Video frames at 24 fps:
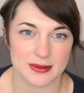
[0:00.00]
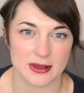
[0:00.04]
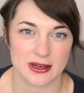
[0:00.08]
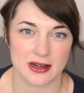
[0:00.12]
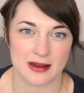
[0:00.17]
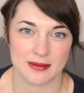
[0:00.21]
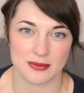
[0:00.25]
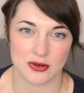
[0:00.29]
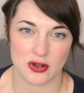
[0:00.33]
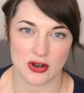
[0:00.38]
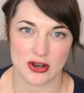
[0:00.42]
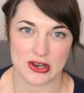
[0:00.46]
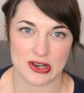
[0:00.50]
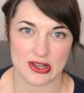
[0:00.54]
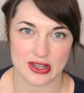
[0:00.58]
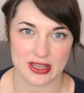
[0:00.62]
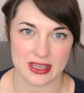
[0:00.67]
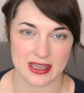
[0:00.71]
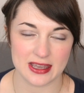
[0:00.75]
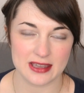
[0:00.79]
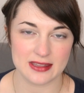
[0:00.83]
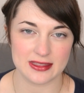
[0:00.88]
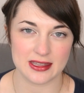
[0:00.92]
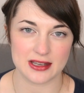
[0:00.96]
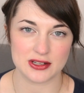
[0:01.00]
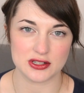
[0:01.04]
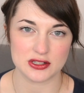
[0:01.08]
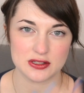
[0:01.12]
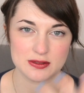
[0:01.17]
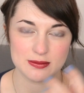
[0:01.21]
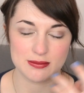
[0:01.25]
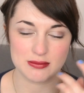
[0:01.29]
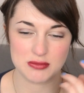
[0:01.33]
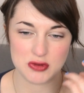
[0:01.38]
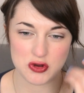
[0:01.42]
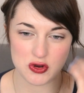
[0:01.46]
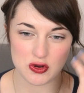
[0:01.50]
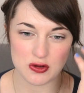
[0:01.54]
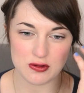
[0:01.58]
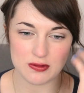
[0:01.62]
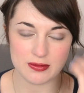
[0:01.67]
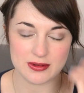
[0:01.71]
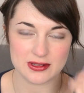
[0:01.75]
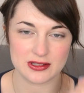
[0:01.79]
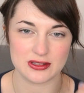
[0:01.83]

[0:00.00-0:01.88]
when I'm not looking and they just move.